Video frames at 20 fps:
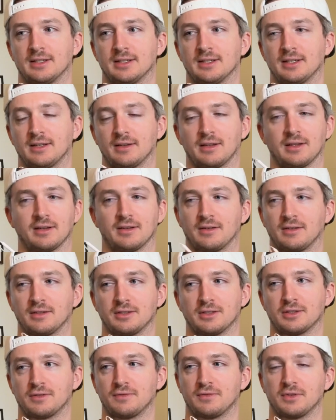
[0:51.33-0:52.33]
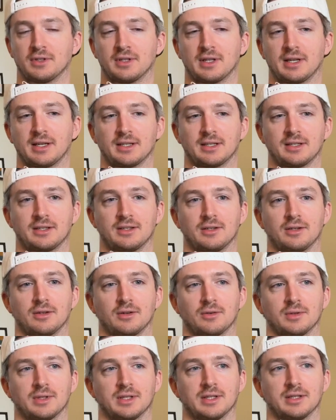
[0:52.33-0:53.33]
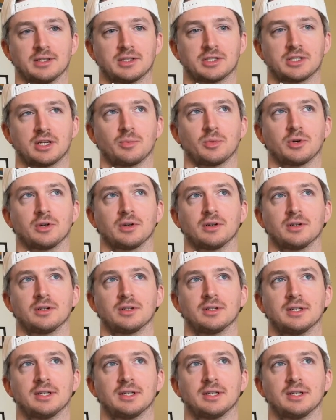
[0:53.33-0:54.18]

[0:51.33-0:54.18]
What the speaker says: I just feel like, in the summer,